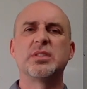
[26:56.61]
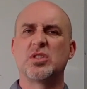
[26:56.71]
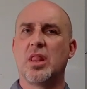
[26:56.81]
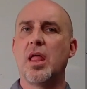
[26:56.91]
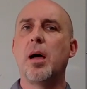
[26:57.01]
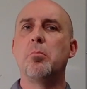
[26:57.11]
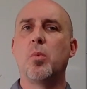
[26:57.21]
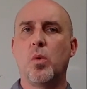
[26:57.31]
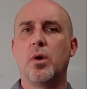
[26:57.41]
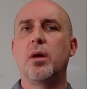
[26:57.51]
There's a lot
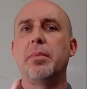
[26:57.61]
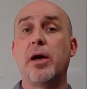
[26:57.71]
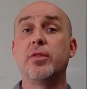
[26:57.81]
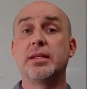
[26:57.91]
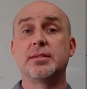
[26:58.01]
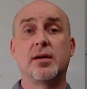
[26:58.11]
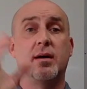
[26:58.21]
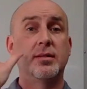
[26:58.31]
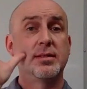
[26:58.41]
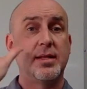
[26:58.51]
more about this
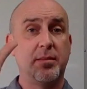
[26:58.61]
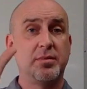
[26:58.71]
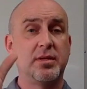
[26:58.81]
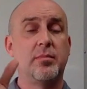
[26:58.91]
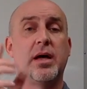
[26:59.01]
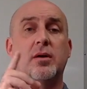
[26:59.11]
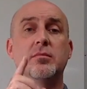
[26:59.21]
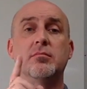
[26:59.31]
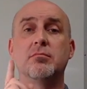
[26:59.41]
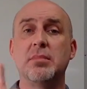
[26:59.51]
concept, about
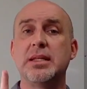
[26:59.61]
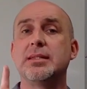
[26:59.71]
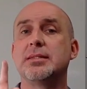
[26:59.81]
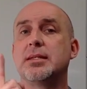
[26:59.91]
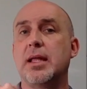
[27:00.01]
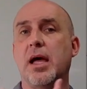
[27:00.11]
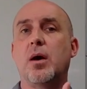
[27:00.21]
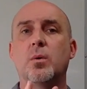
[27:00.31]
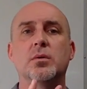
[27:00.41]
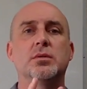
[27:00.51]
minutes and
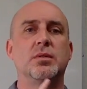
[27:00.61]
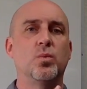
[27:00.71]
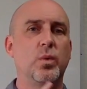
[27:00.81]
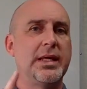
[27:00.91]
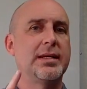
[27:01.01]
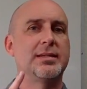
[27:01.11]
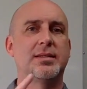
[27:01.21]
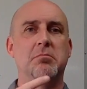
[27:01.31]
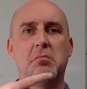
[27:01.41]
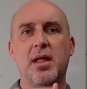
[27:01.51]
hours and weeks
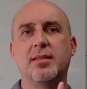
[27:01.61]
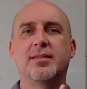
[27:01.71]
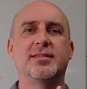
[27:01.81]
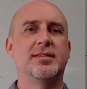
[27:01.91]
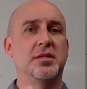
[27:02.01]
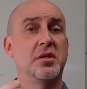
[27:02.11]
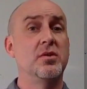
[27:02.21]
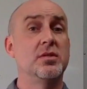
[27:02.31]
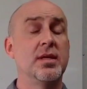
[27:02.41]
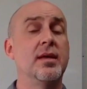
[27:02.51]
and months and
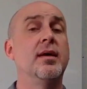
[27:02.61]
years